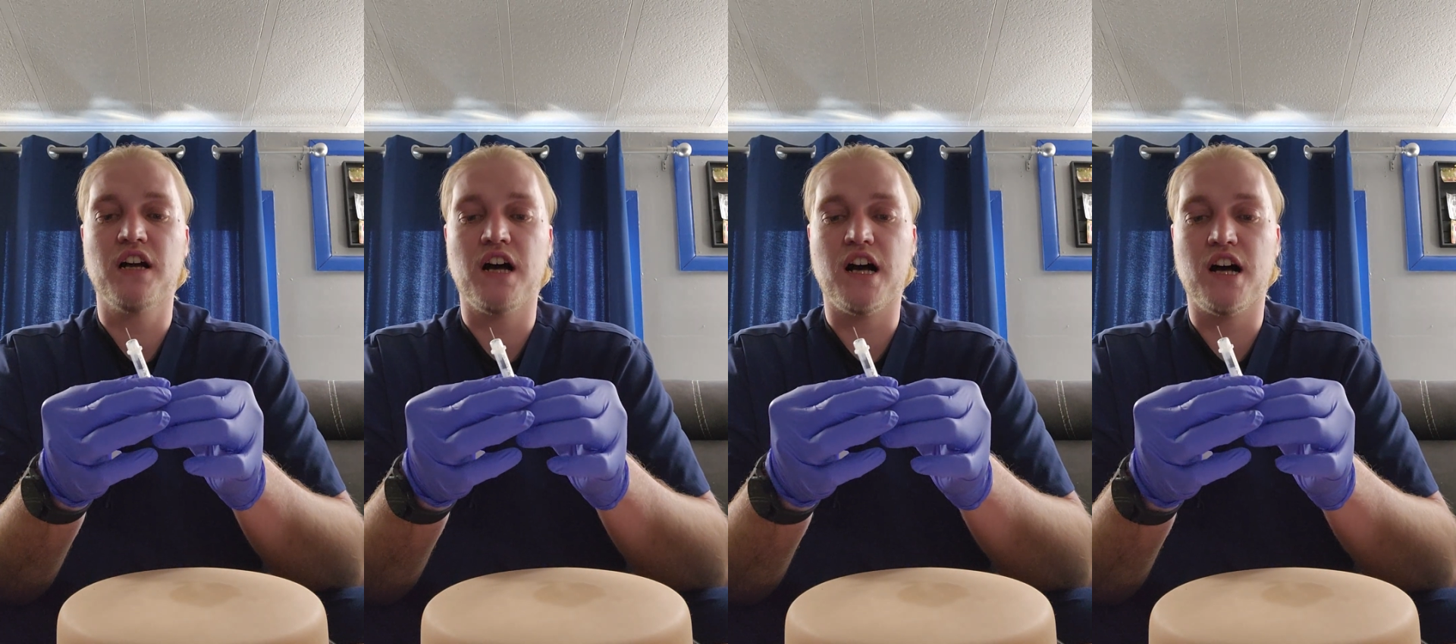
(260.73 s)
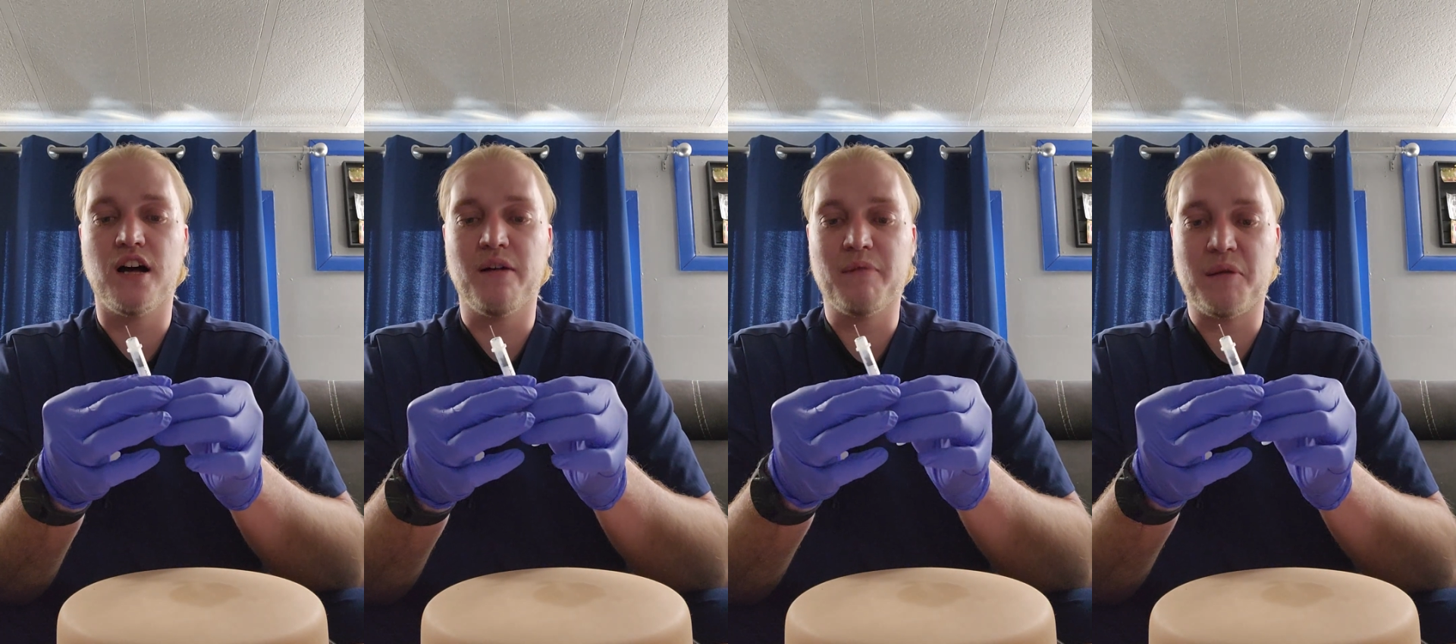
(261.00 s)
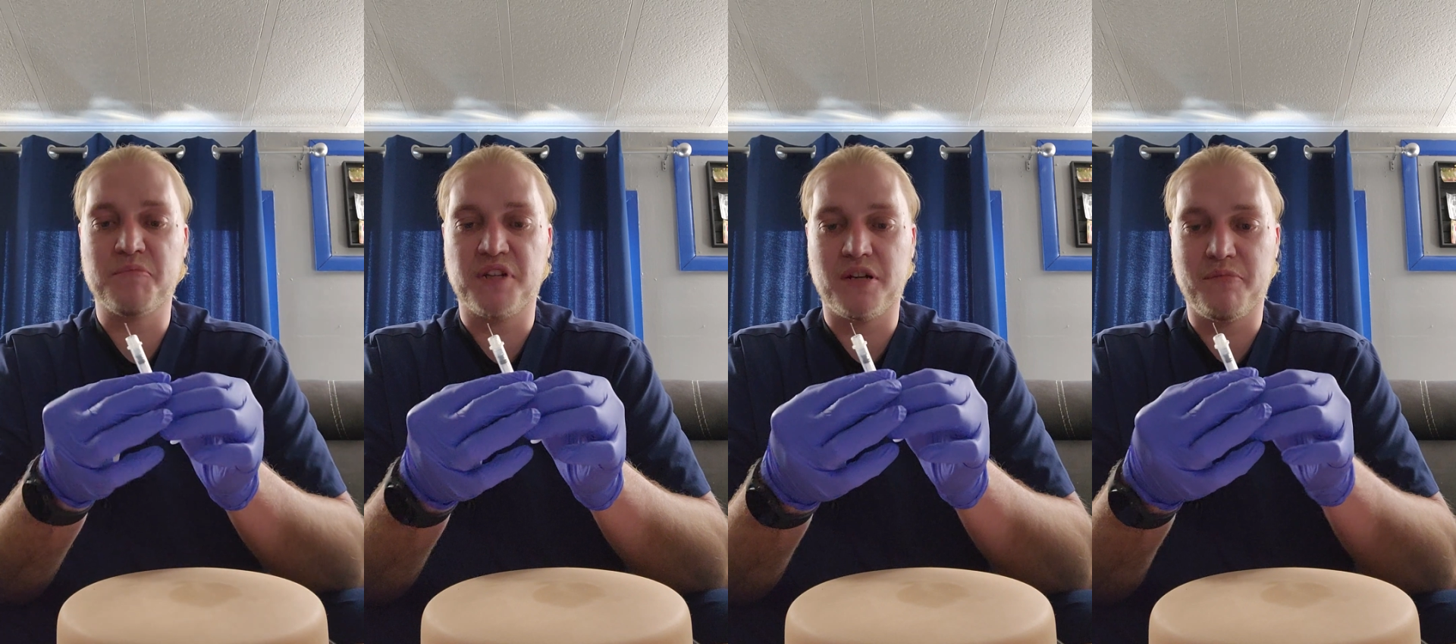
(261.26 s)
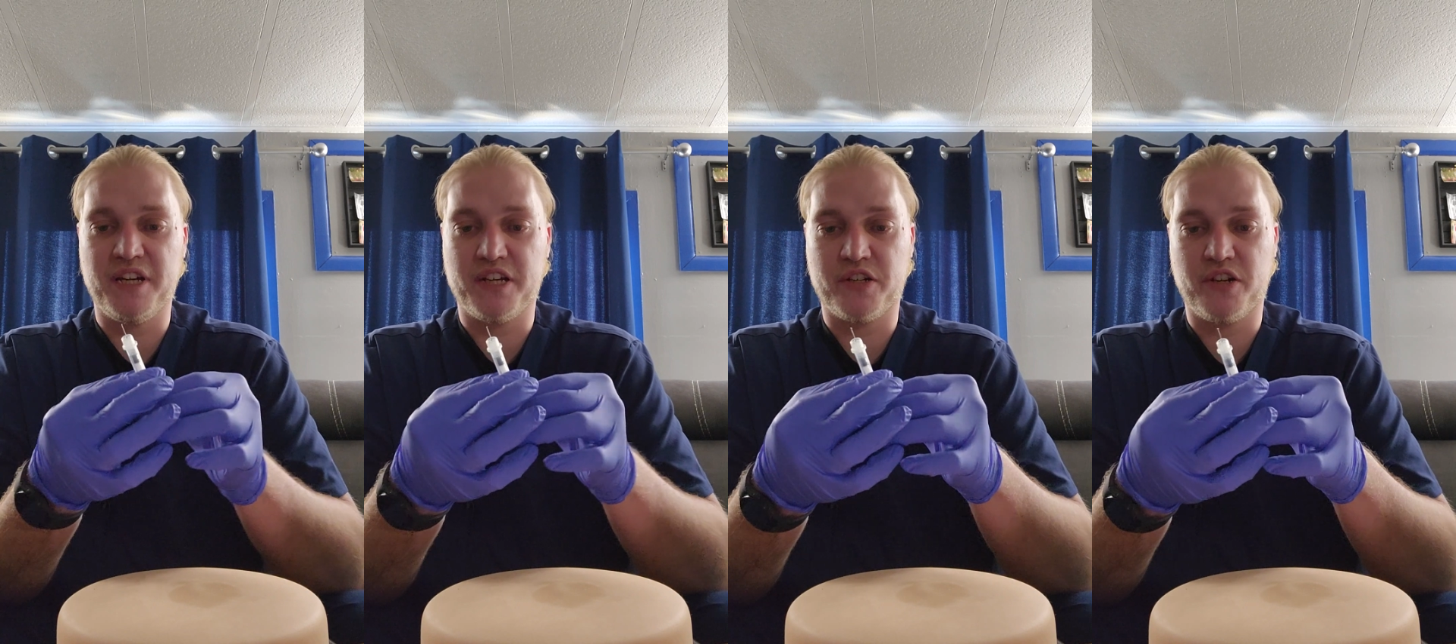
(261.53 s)
I'm going to
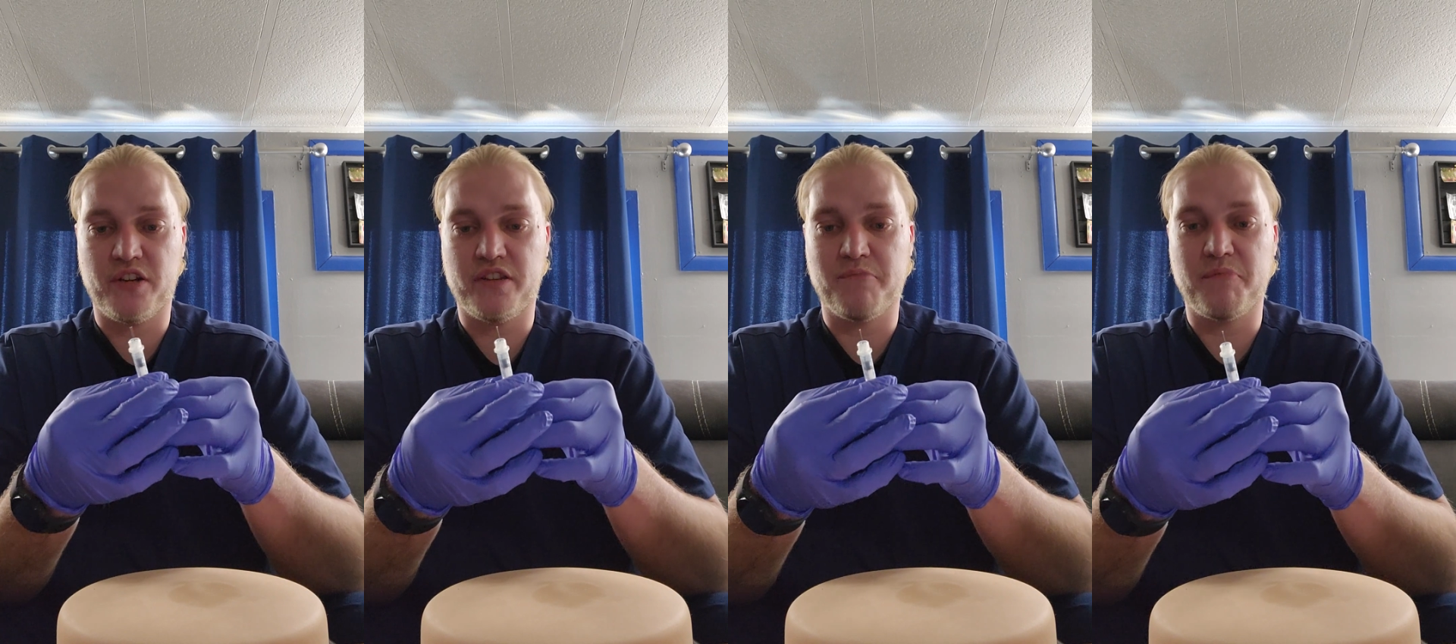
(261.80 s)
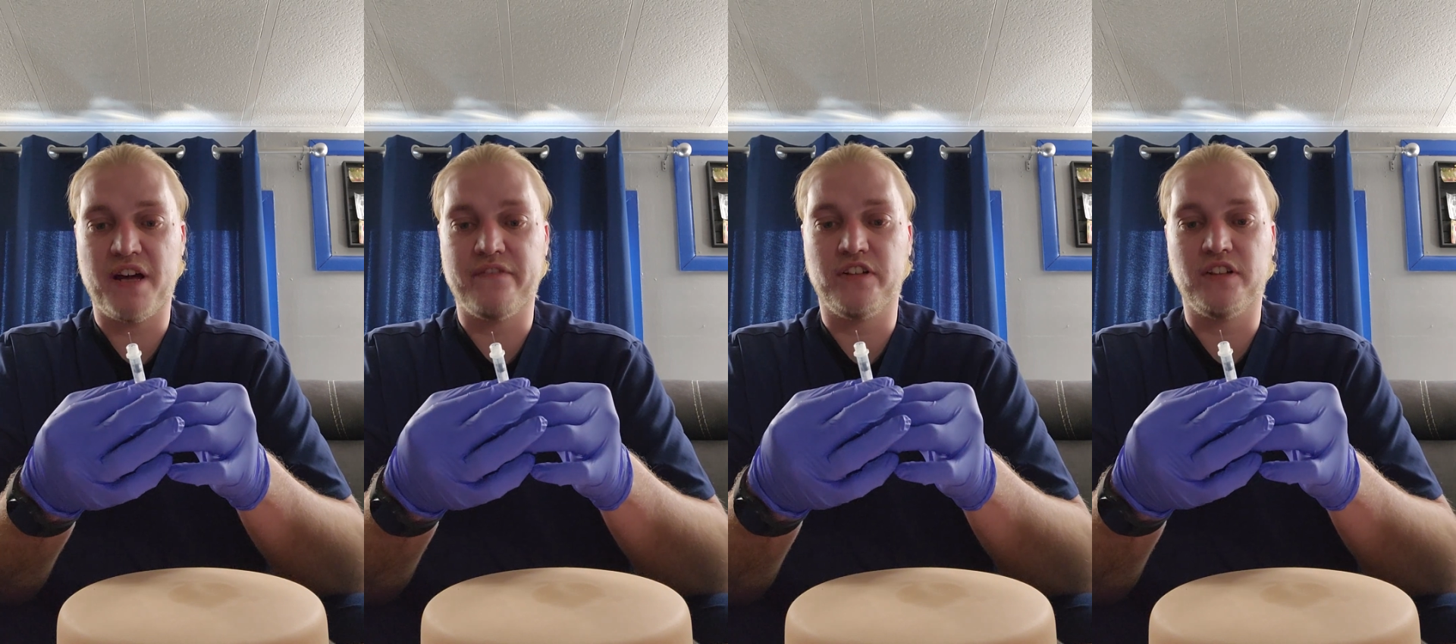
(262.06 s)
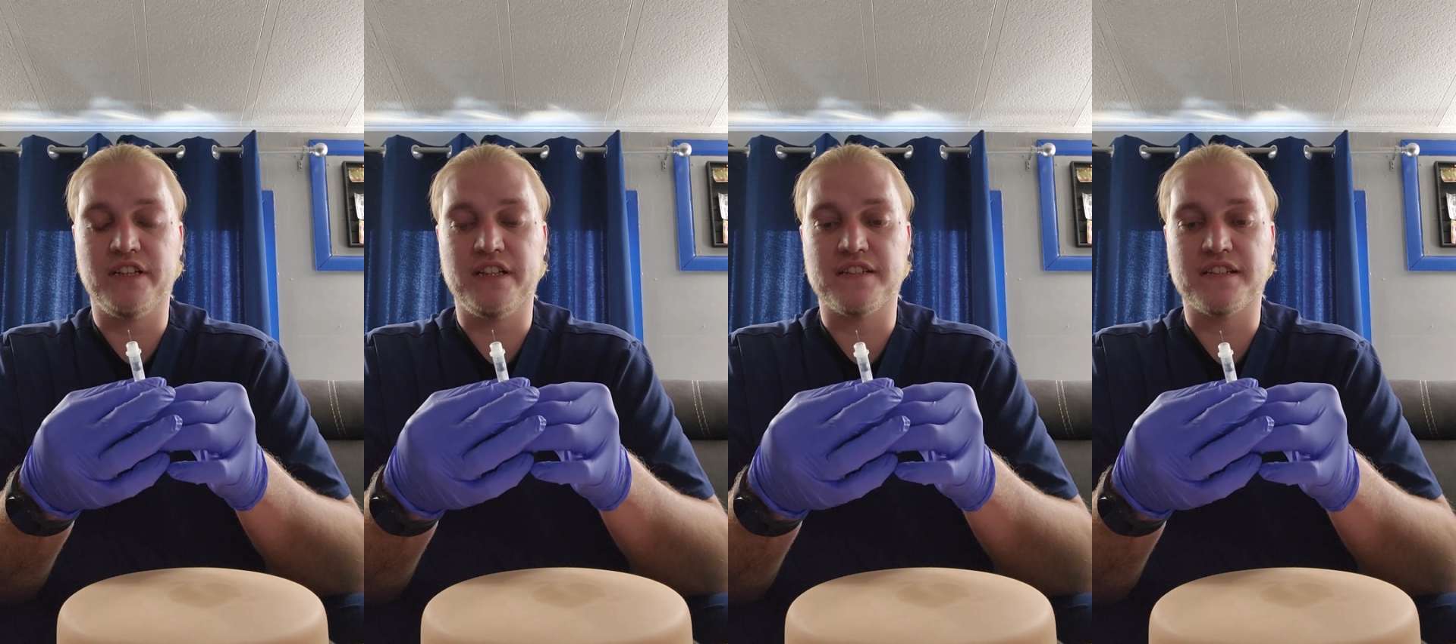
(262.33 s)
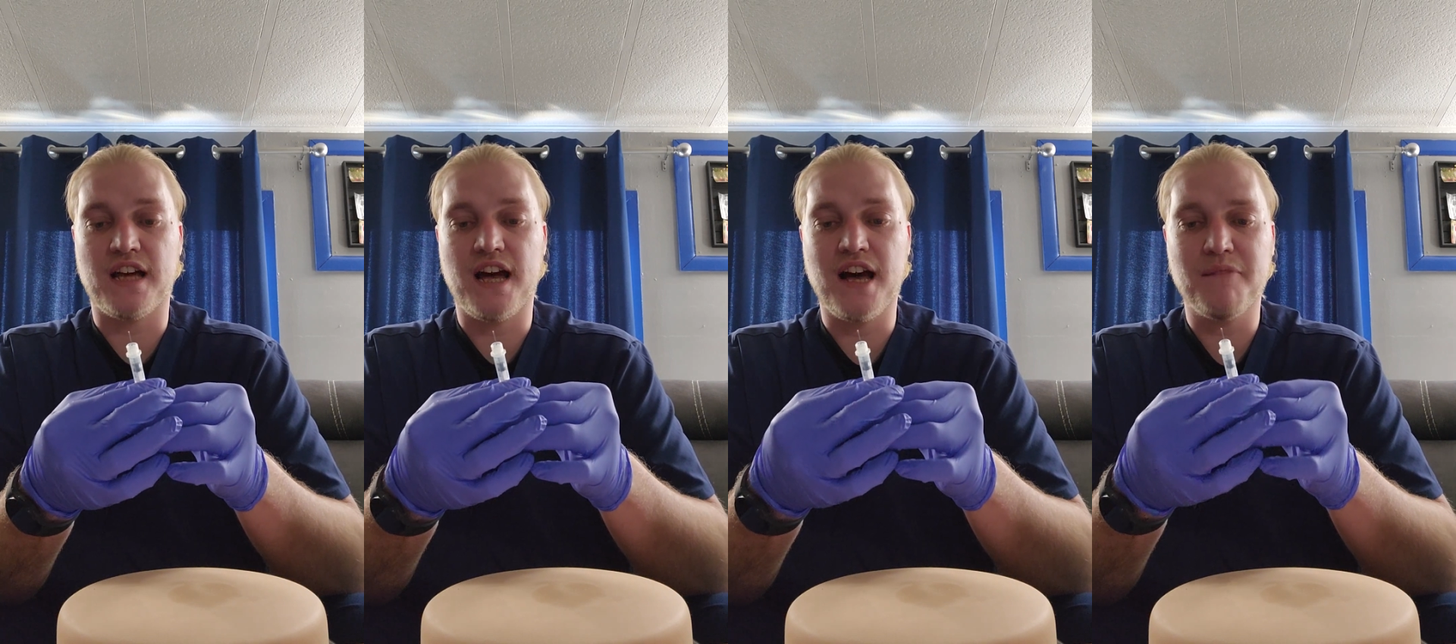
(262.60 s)
make sure the bevel
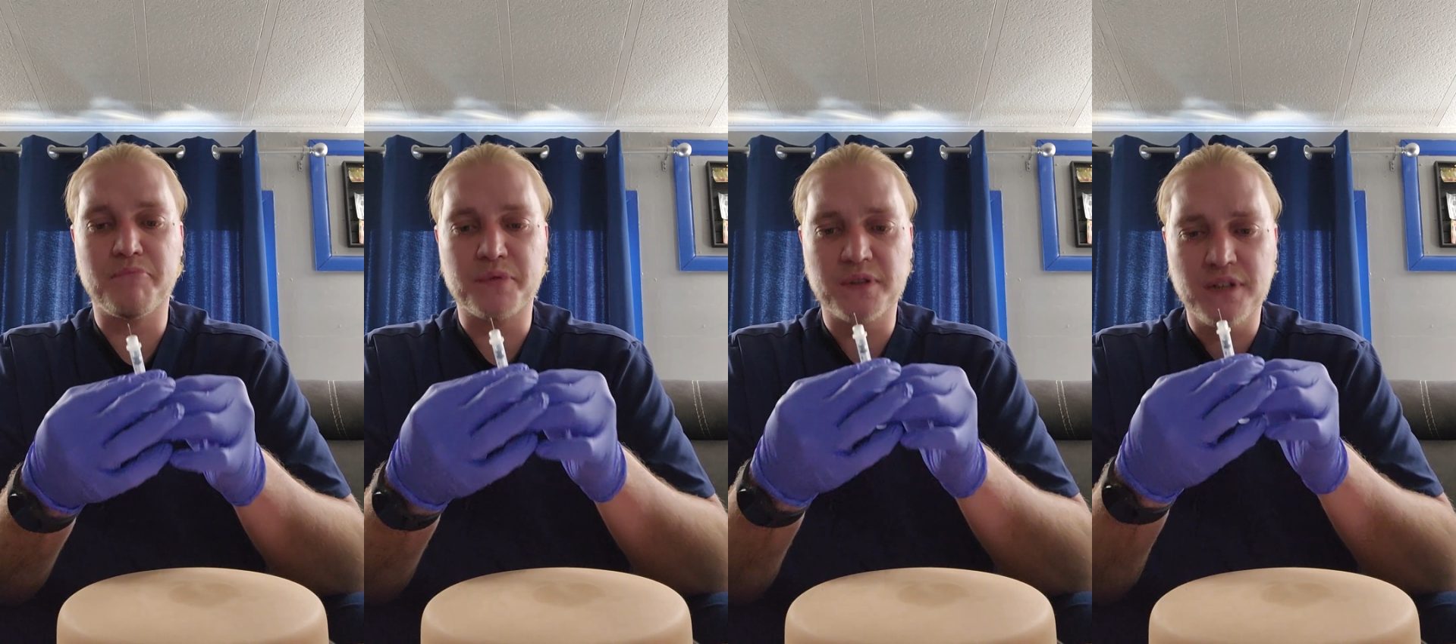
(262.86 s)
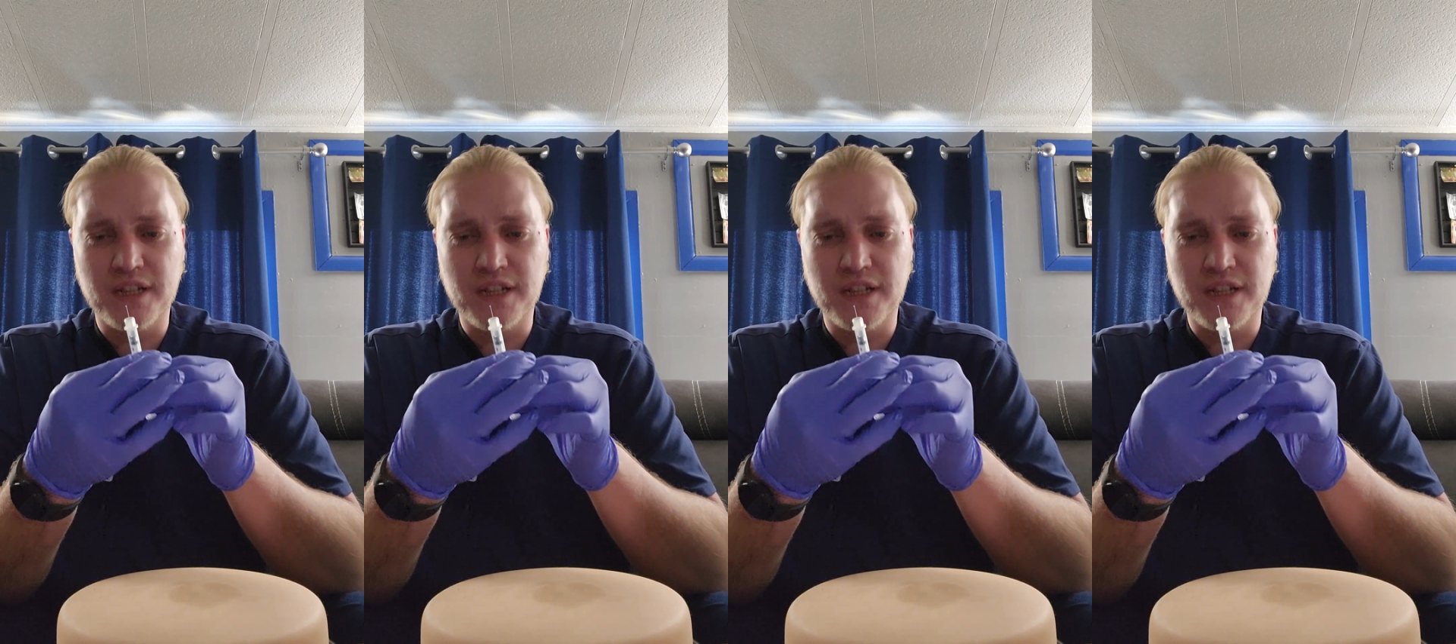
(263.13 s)
is up,